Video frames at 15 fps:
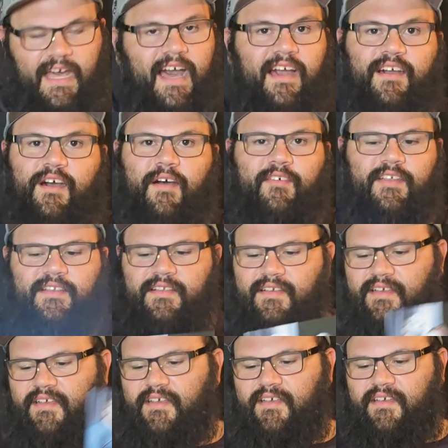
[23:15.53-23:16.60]
I love it.
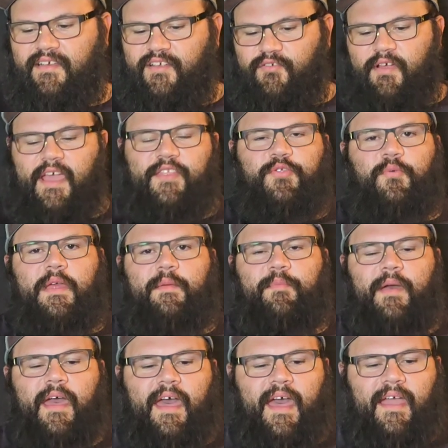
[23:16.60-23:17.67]
Great
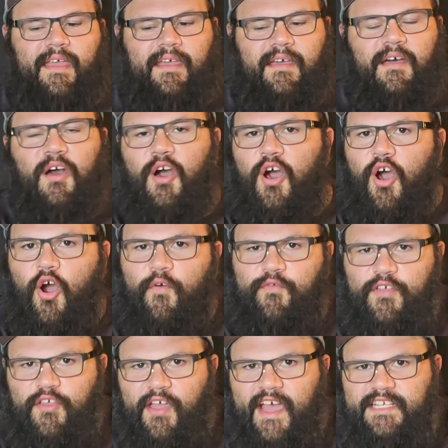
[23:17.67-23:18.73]
3-pack.
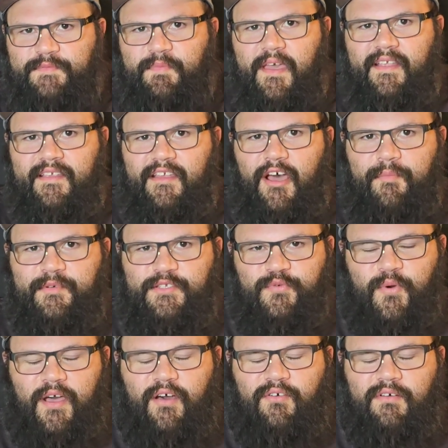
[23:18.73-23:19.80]
Hopefully you guys picked it up
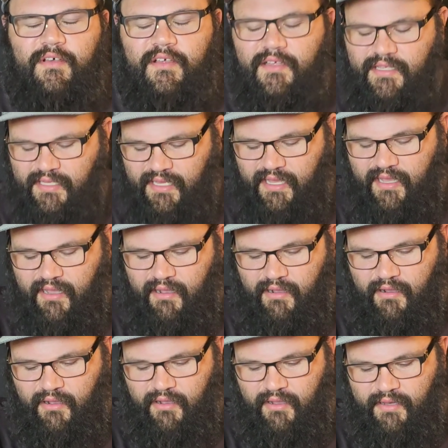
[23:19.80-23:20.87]
as well
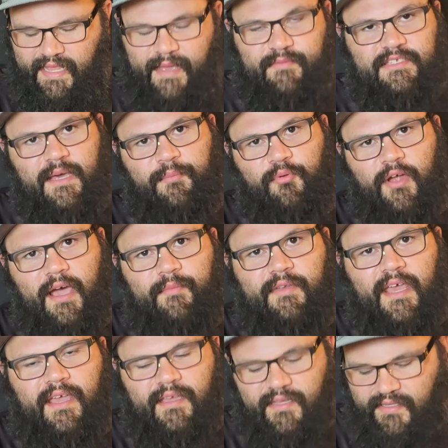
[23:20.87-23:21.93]
on Amazon Prime
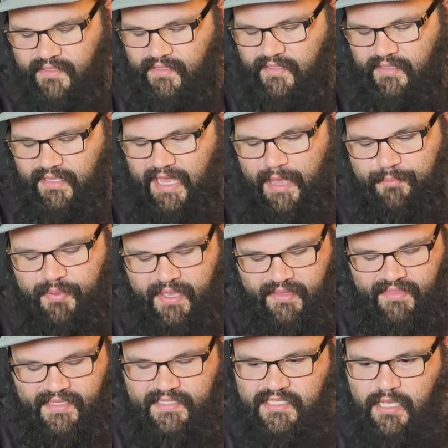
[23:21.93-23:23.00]
Day. I
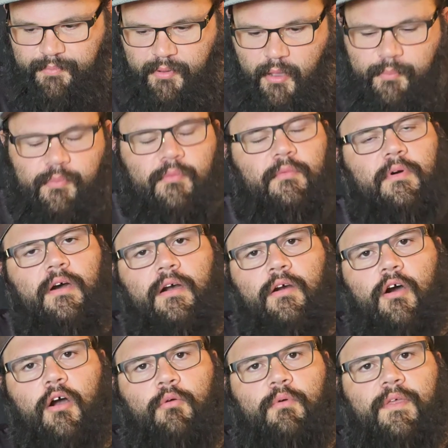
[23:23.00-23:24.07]
picked this up
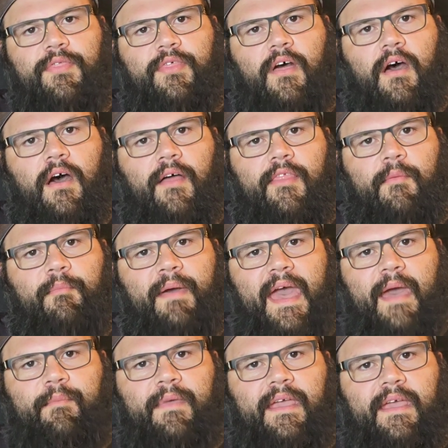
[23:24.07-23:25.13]
along with the
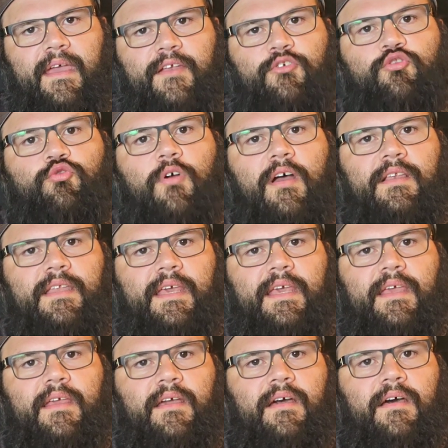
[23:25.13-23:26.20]
Batman
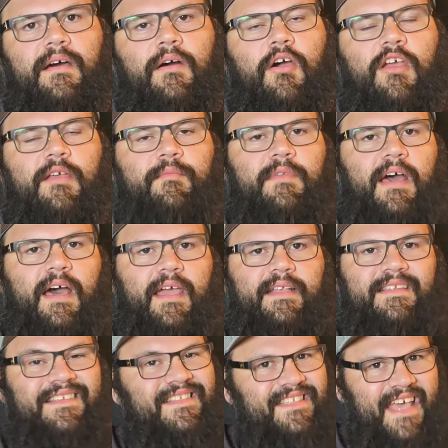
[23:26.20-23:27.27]
Grundy Arkham
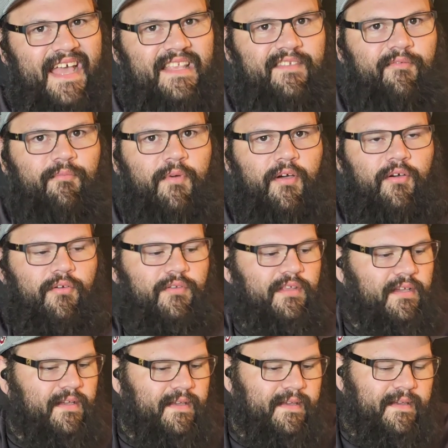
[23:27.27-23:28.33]
Knight Detective Mode.
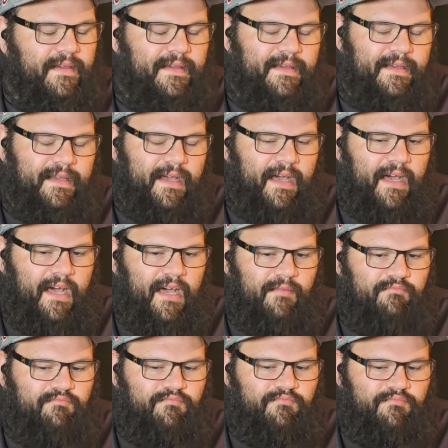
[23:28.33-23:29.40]

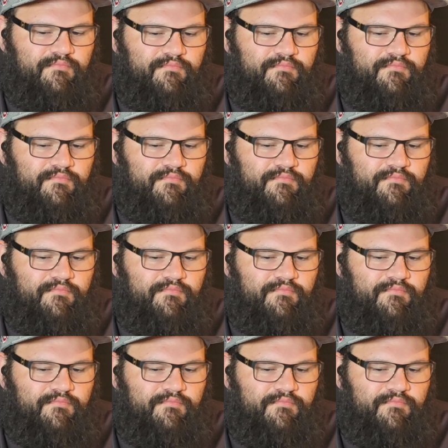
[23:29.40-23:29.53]
I